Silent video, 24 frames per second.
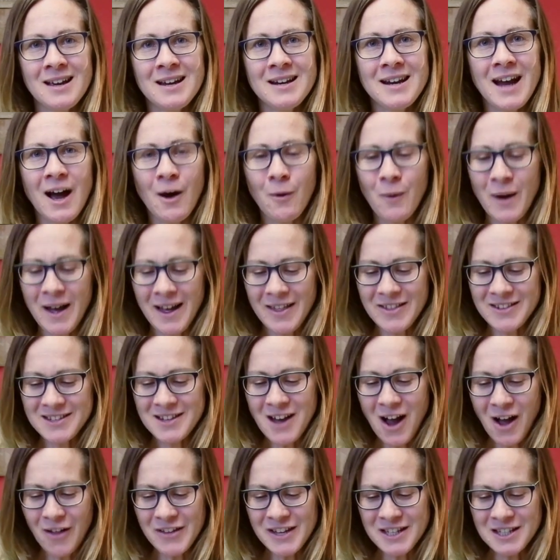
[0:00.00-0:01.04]
Now, at the
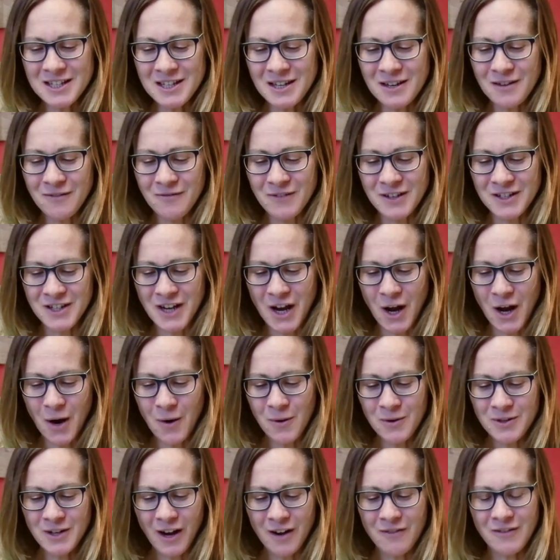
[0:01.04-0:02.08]
start of this video,
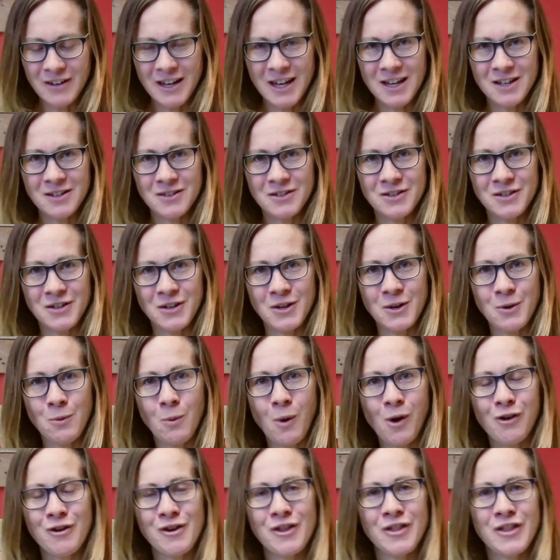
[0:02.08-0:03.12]
diving into 1
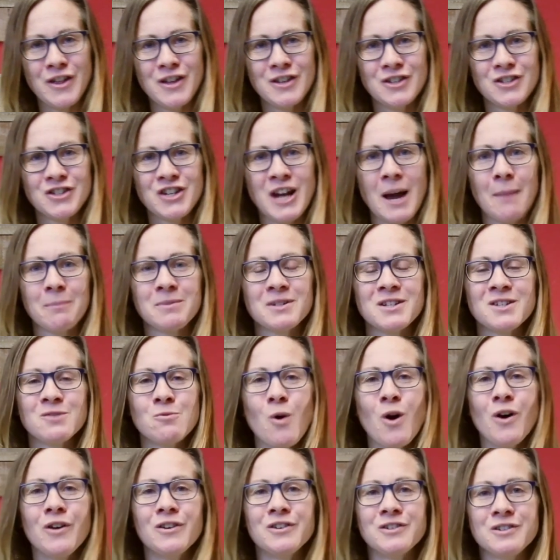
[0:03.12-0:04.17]
Corinthians chapters
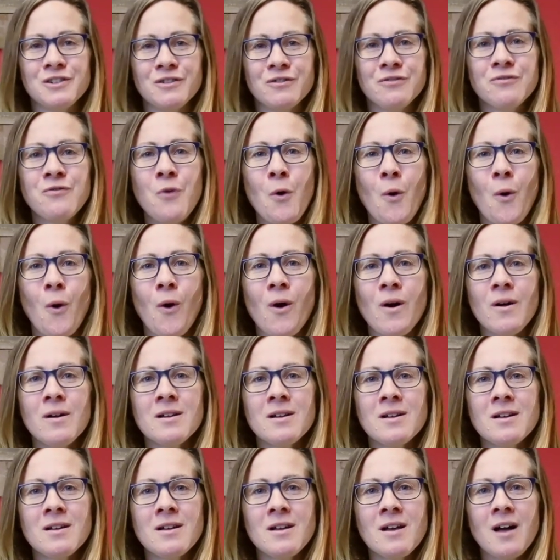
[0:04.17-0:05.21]
1 to 4,
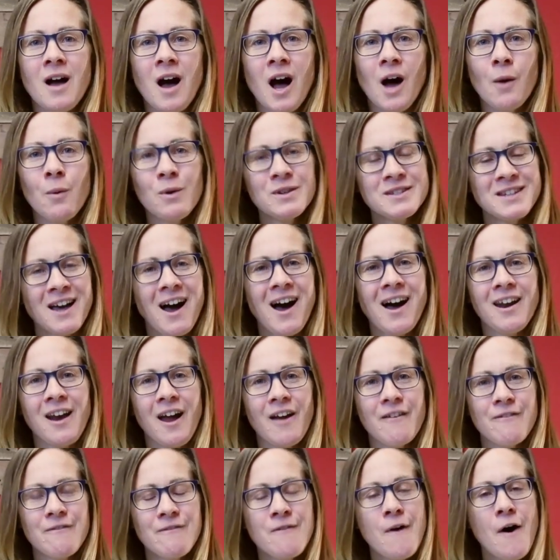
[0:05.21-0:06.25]
I want to
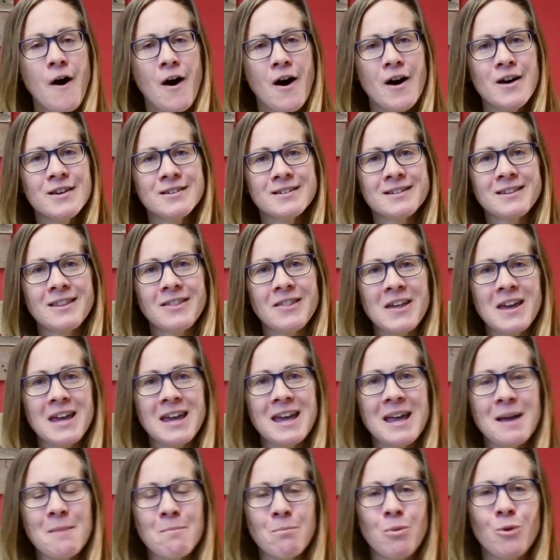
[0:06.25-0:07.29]
highlight first
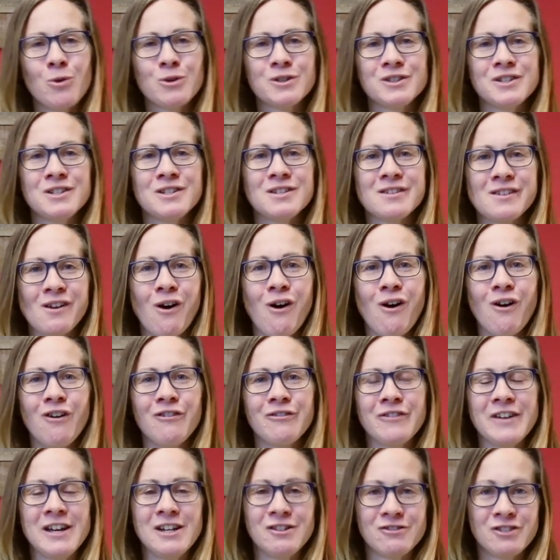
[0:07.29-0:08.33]
the importance of
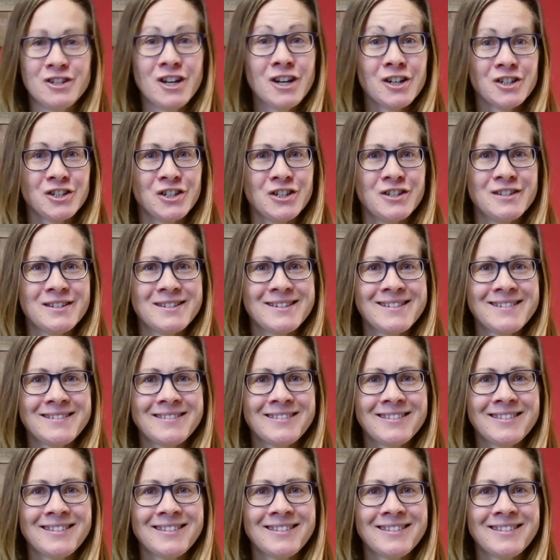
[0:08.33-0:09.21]
introductions.